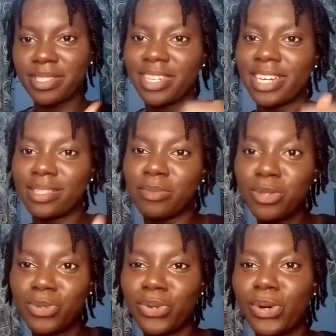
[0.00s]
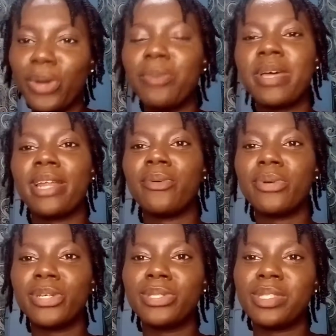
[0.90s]
you guys are most welcome, and I
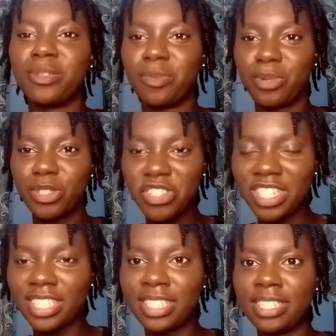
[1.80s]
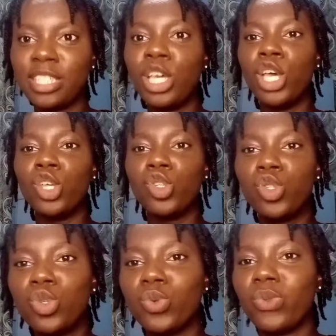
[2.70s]
want to use this opportunity
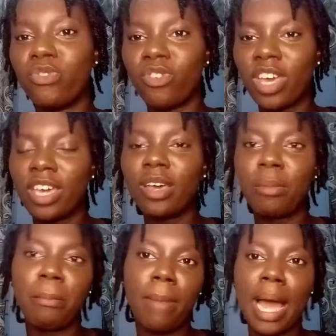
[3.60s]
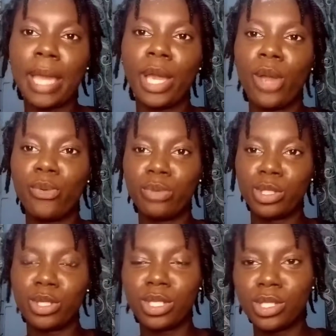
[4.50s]
to thank my
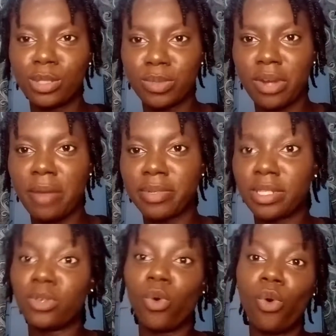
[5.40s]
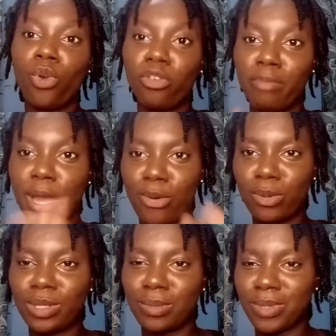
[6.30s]
returning subscribers and all of my
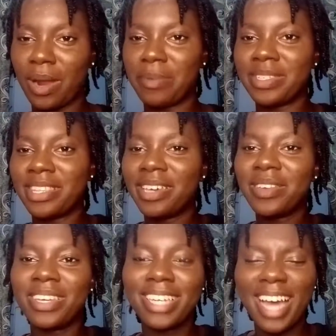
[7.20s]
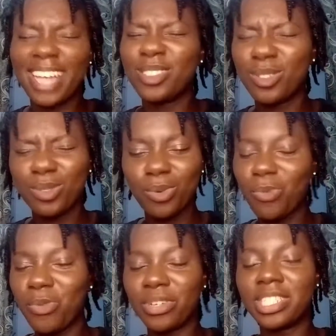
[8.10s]
old subscribers. Thank you guys so
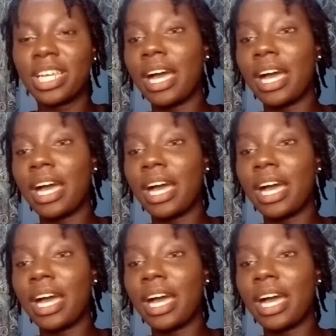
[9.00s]
much.